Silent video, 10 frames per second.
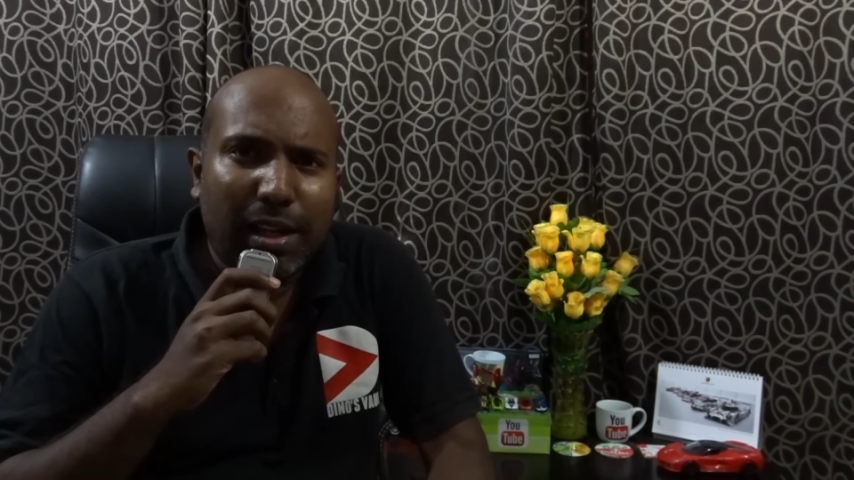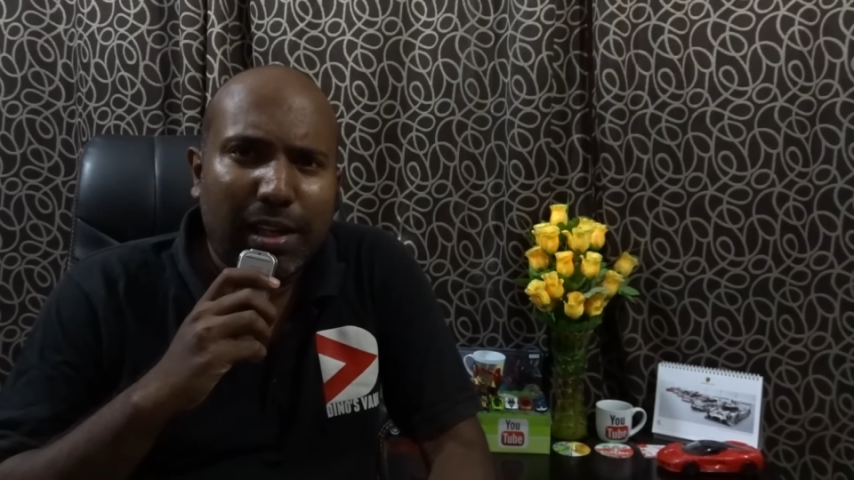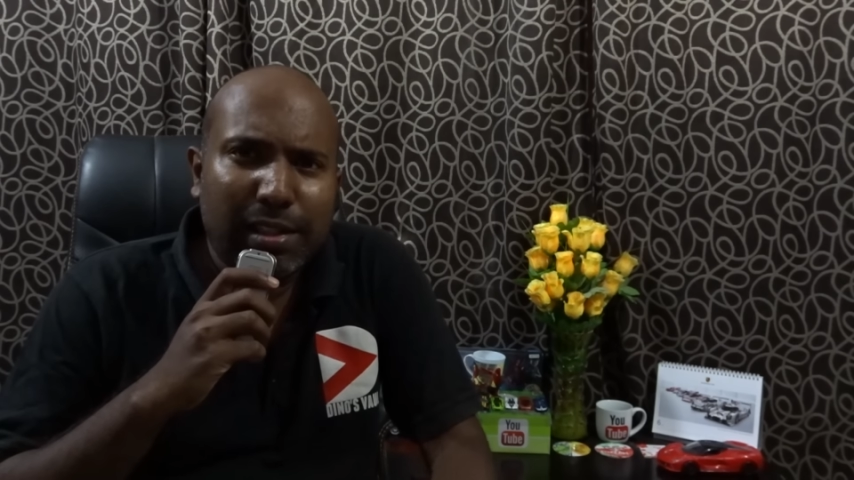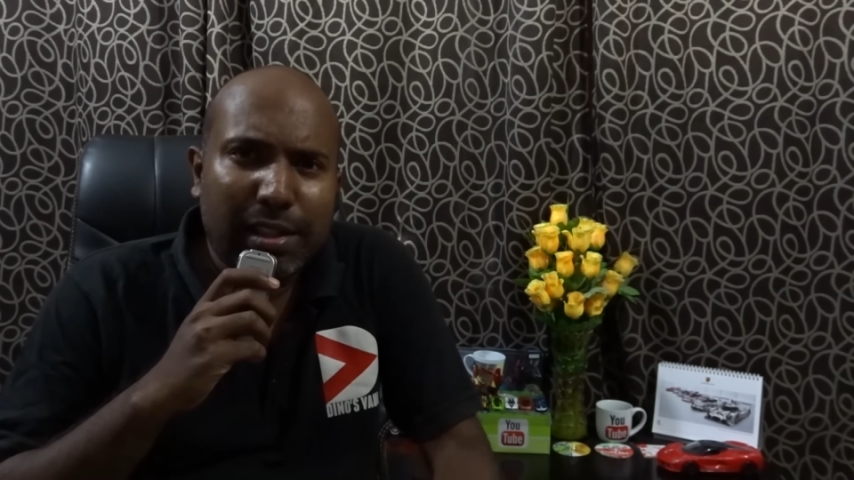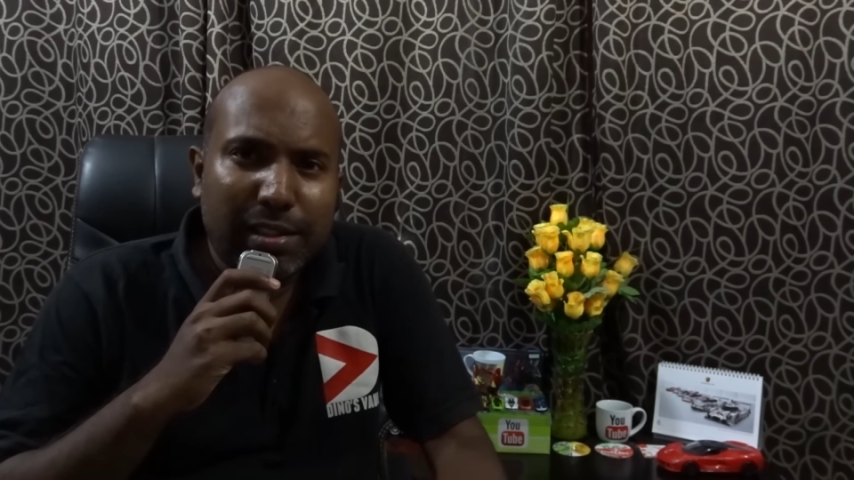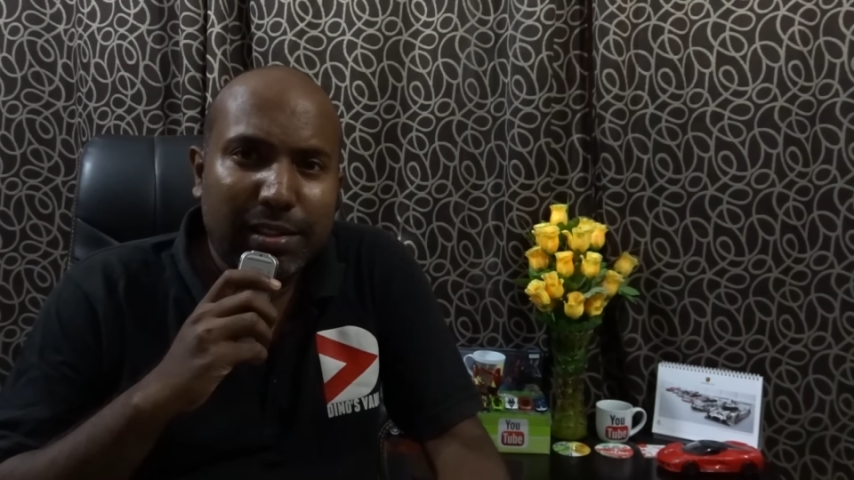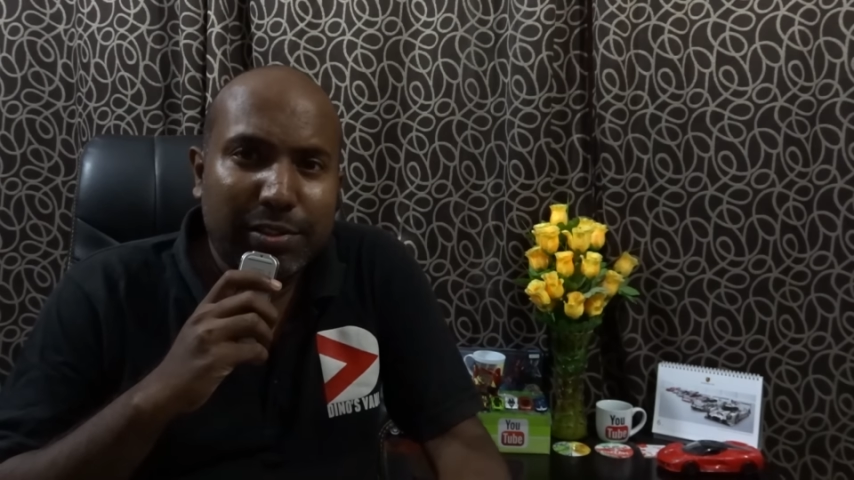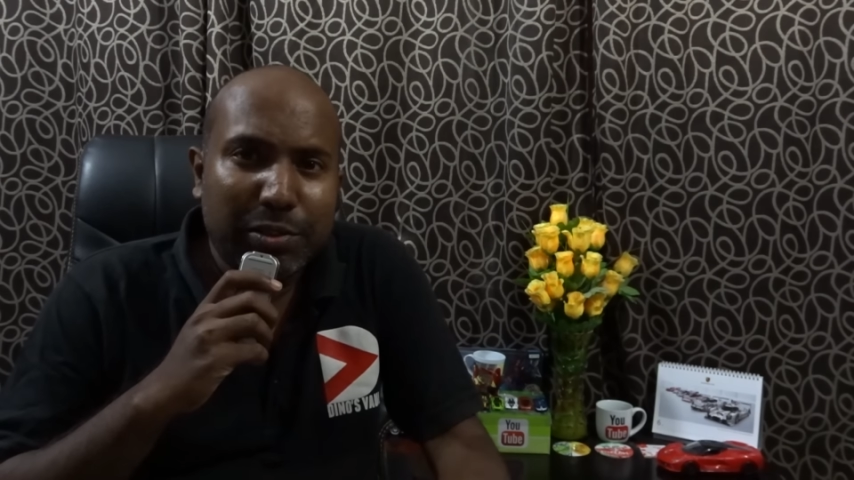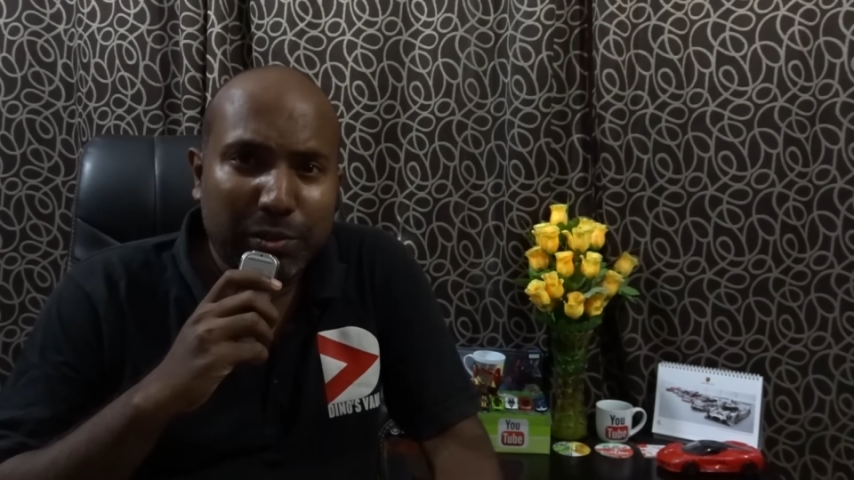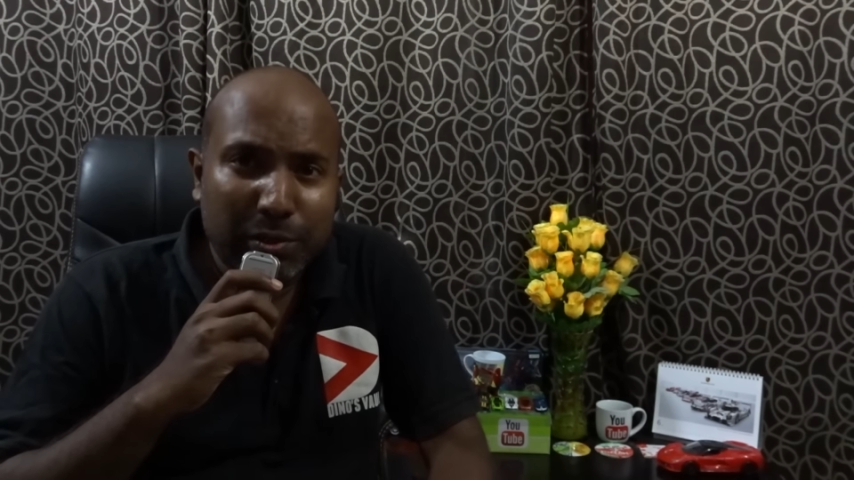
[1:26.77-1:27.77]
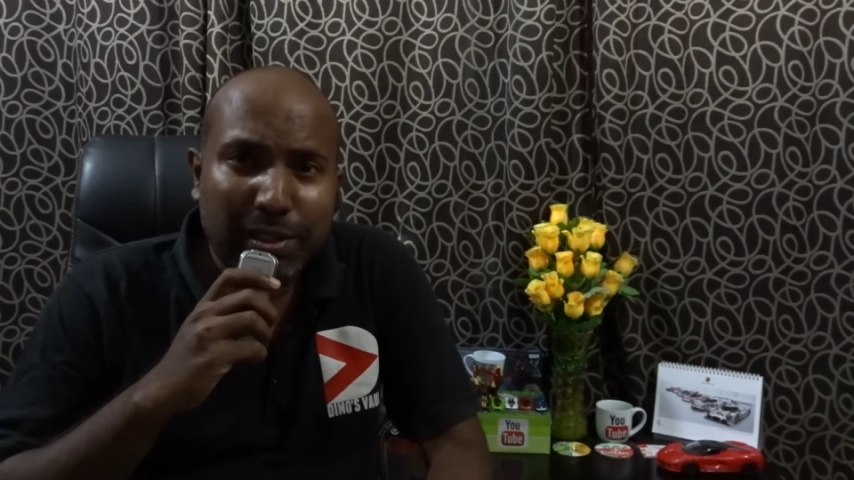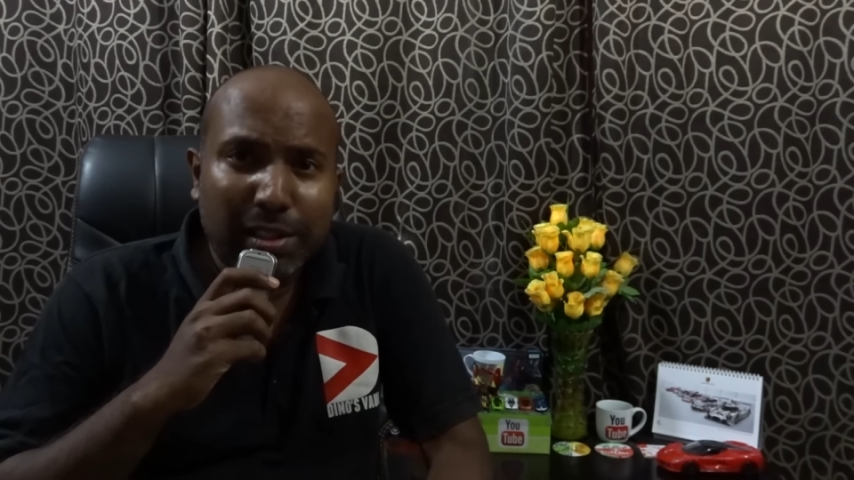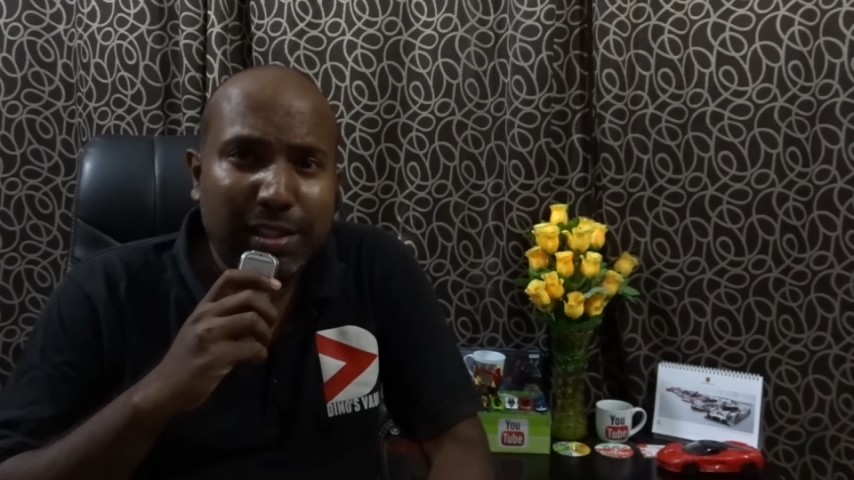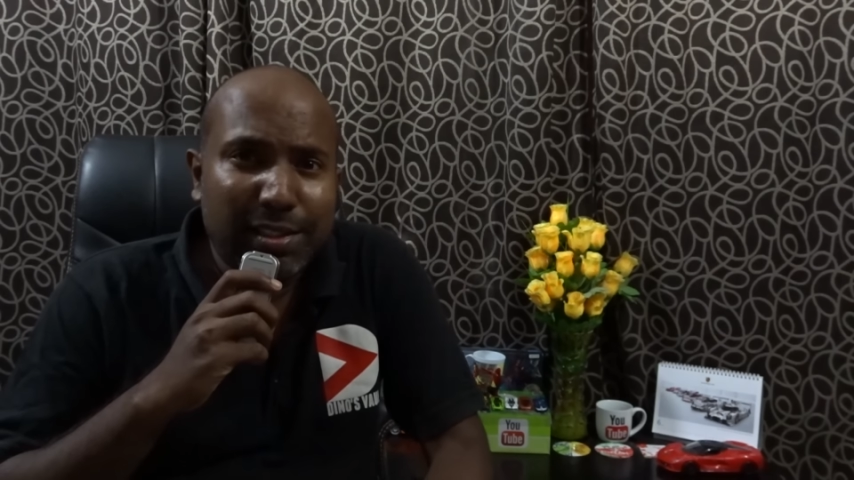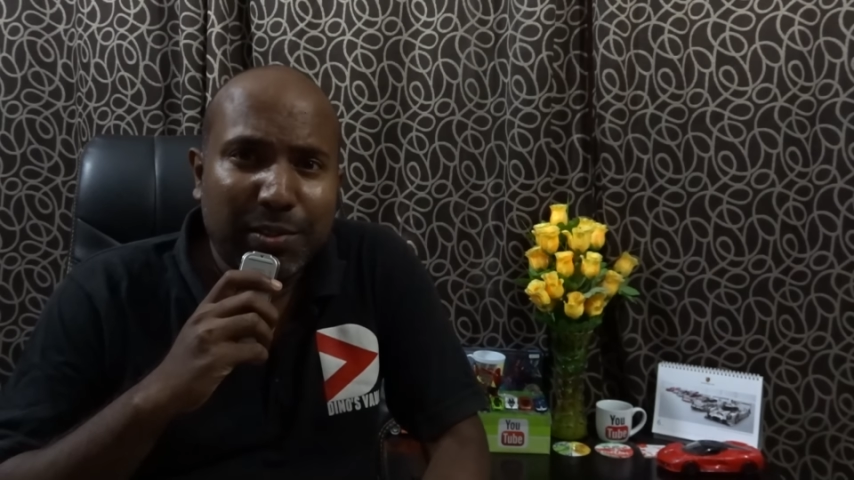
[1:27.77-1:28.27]
And then
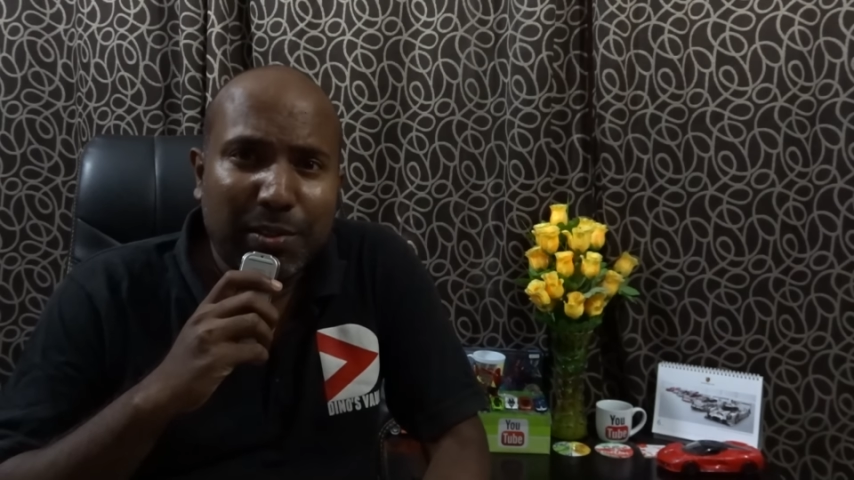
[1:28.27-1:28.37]
Suzuki's